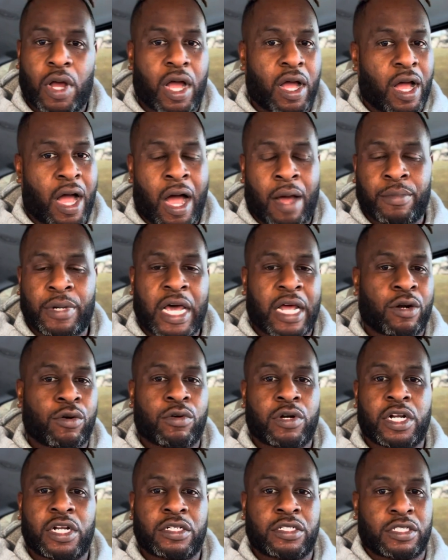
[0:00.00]
I'm not on
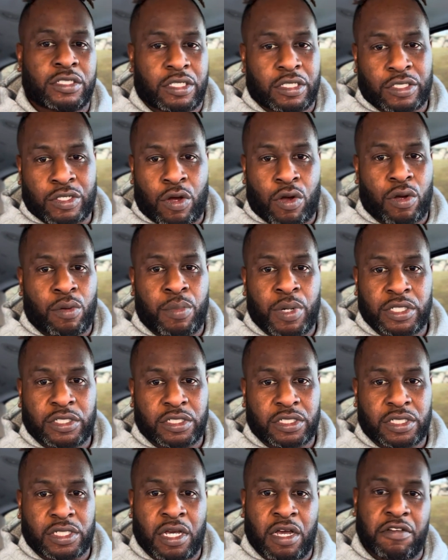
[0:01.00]
here just to talk a bunch of
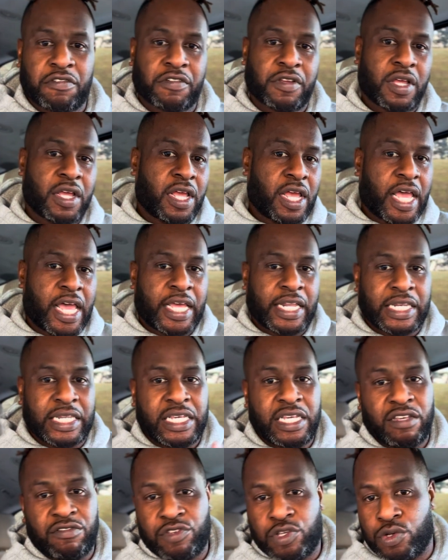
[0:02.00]
stuff and
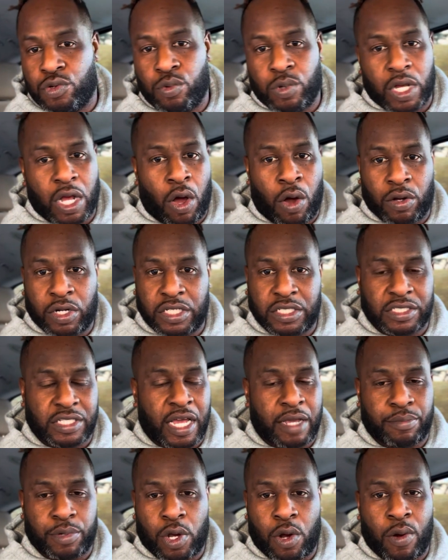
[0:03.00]
leave you with all these
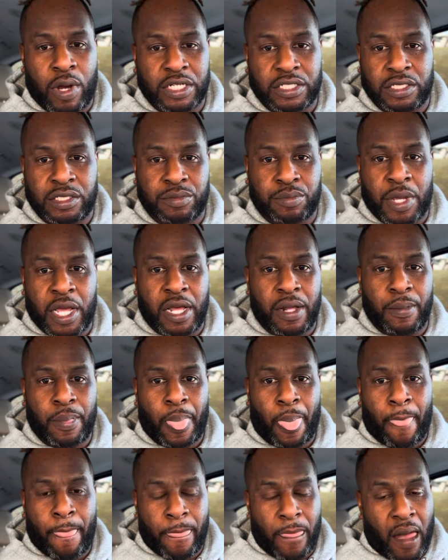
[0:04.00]
type of questions, man.
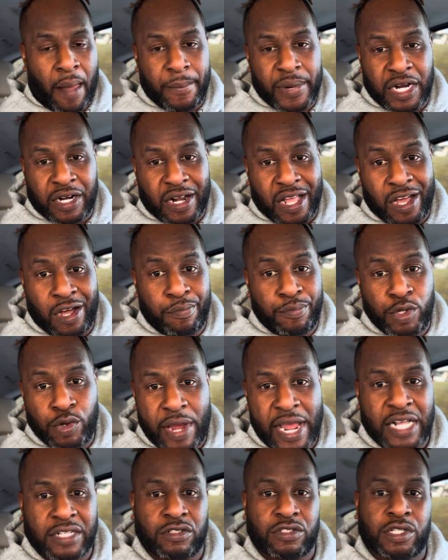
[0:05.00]
I'm here to help you
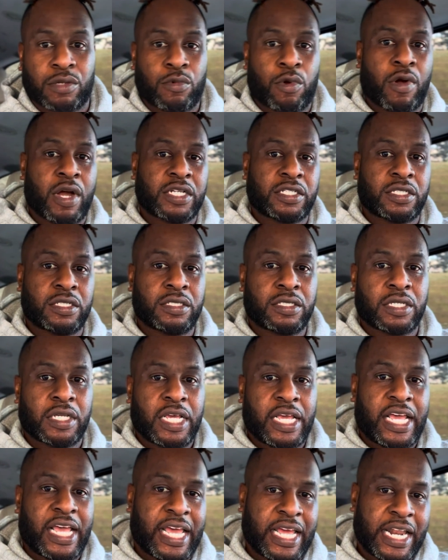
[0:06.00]
answer some questions
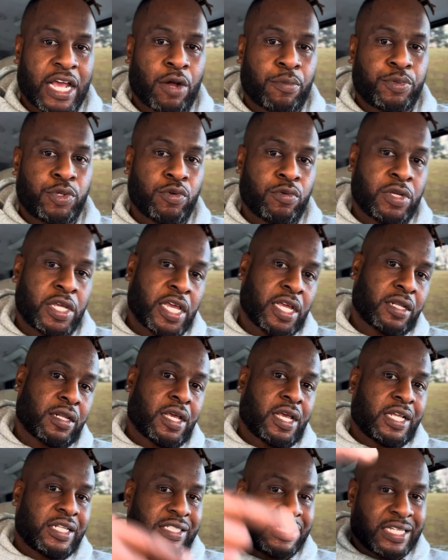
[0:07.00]
and help you get
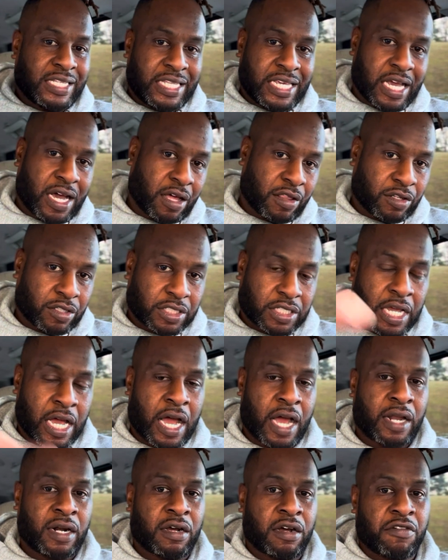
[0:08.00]
to the other
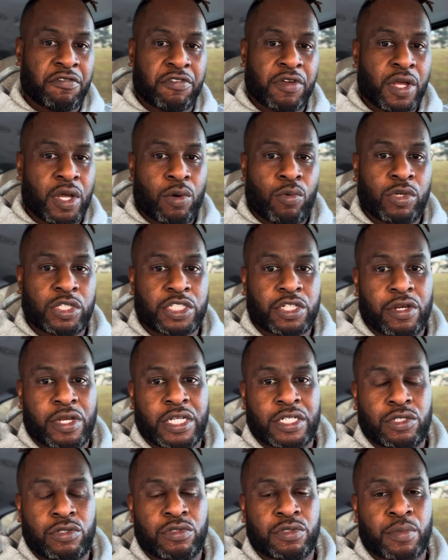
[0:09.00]
side of what your
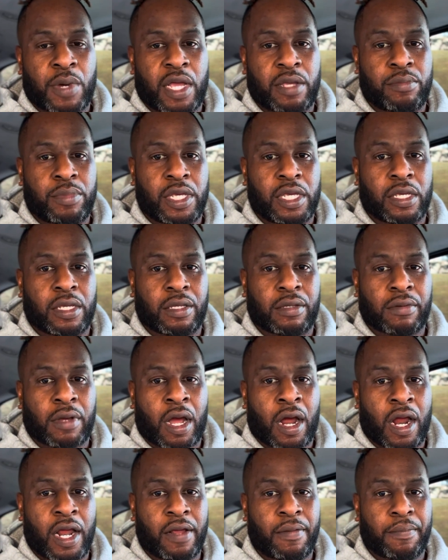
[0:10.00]
issues might be, all
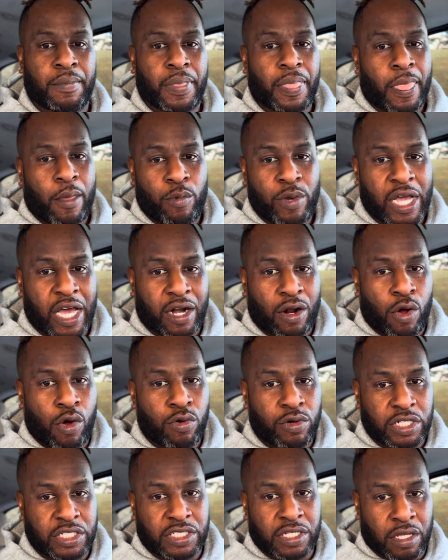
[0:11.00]
right? We got to
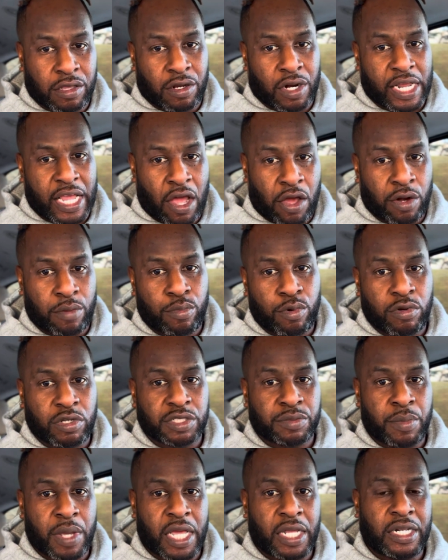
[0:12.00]
hold each other accountable as
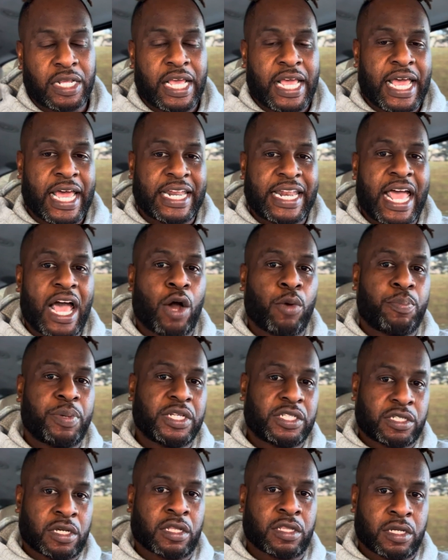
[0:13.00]
men and help
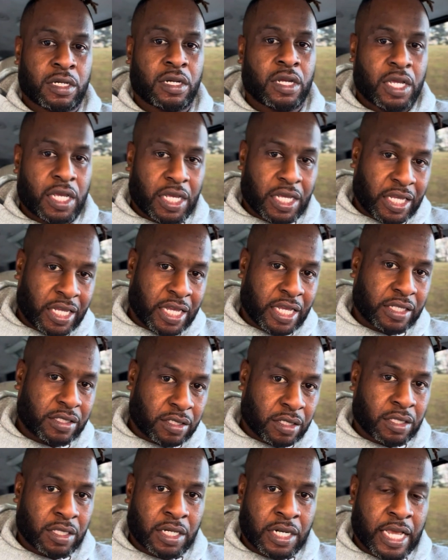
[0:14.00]
each other get
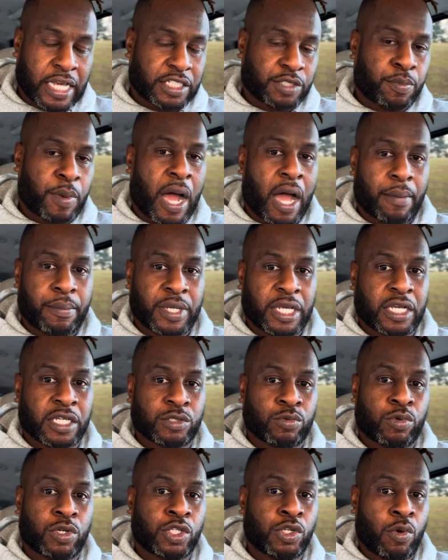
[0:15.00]
to the next spot, because
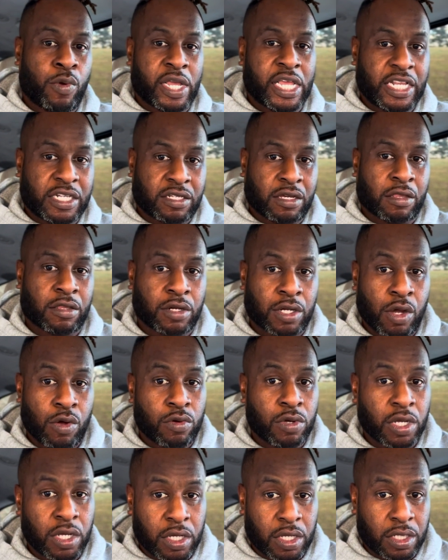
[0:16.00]
we're doing each other no
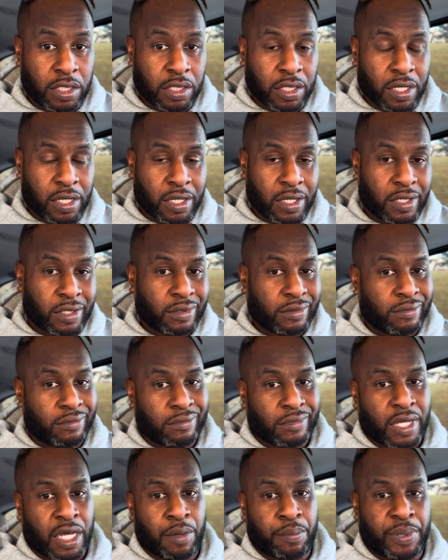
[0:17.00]
good
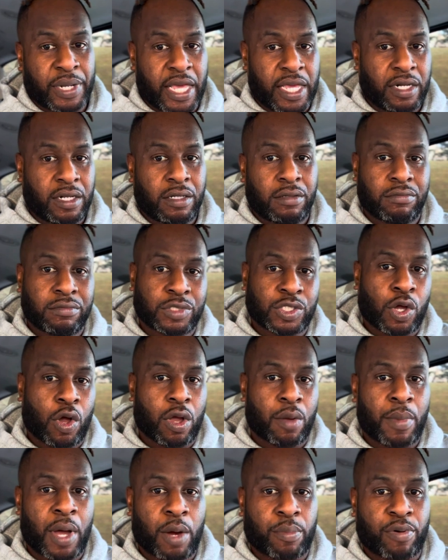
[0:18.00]
complaining,
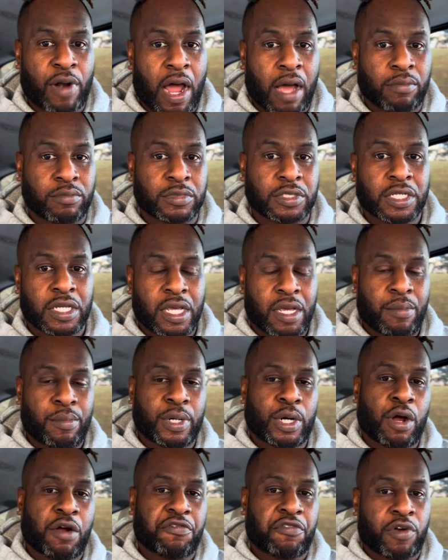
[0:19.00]
talking about problems, but
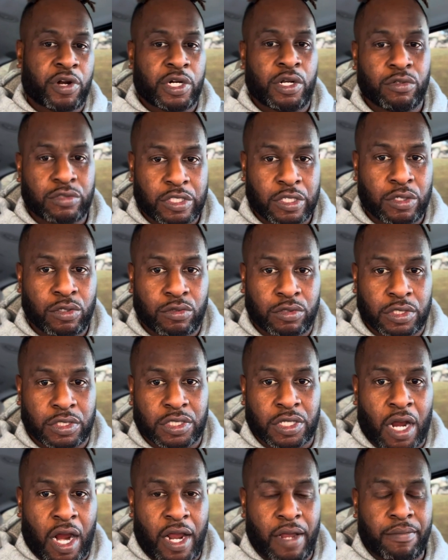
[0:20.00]
offering no solutions,
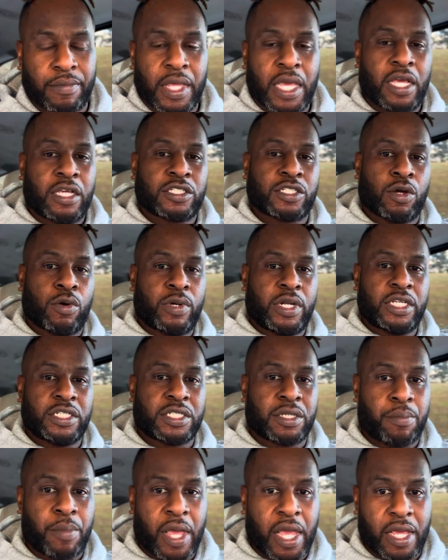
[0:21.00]
all right? So it is
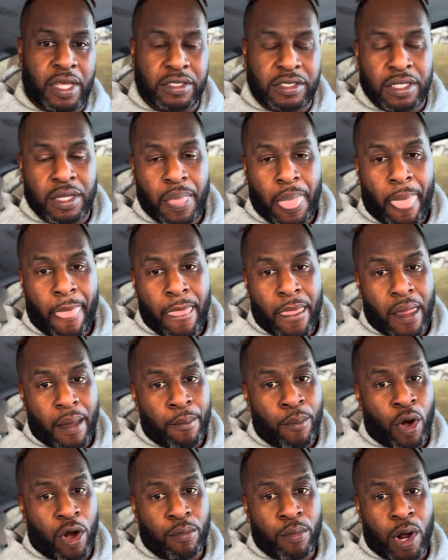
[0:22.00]
your man's.
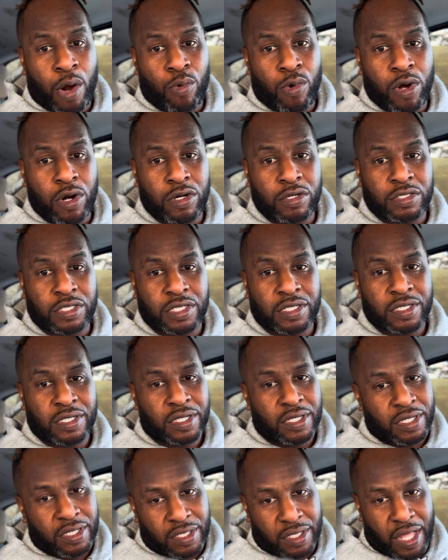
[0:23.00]
Mark my words.
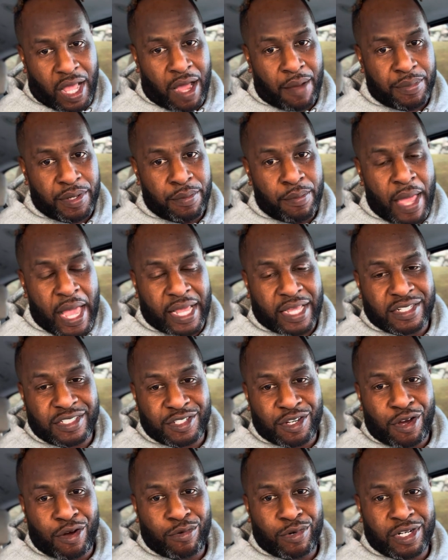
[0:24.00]
I'll be back at
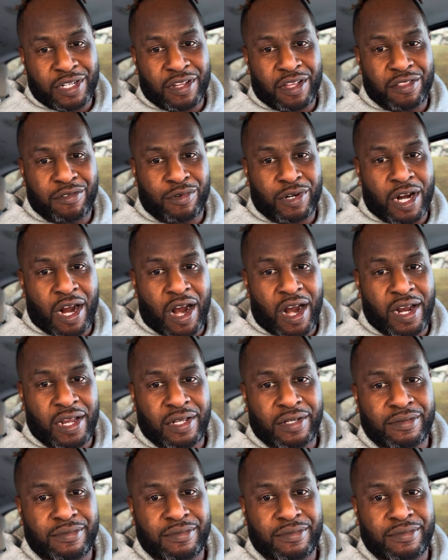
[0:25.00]
y'all with another one, all right?